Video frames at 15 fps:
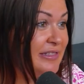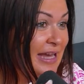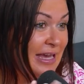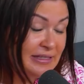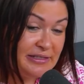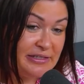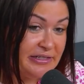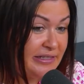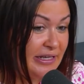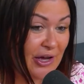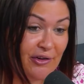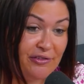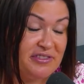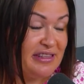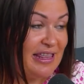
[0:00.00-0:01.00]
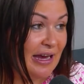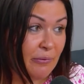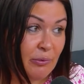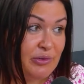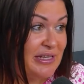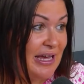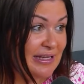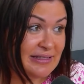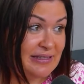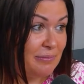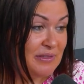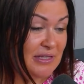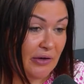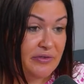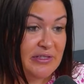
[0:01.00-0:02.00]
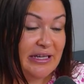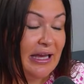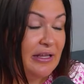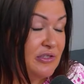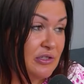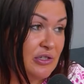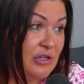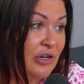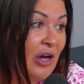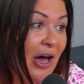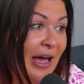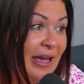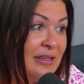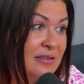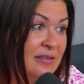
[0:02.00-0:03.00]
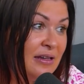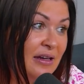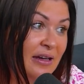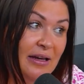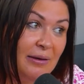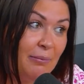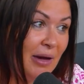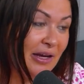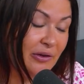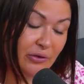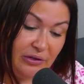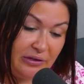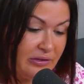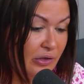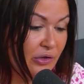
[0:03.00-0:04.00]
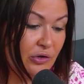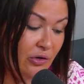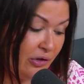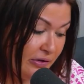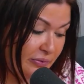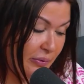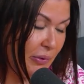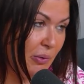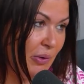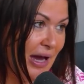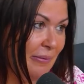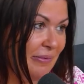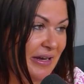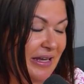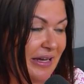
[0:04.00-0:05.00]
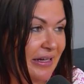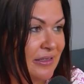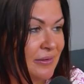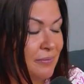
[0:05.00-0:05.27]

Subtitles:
Test yourselves. They will test themselves against you guys. My goodness, who knows what will happen here?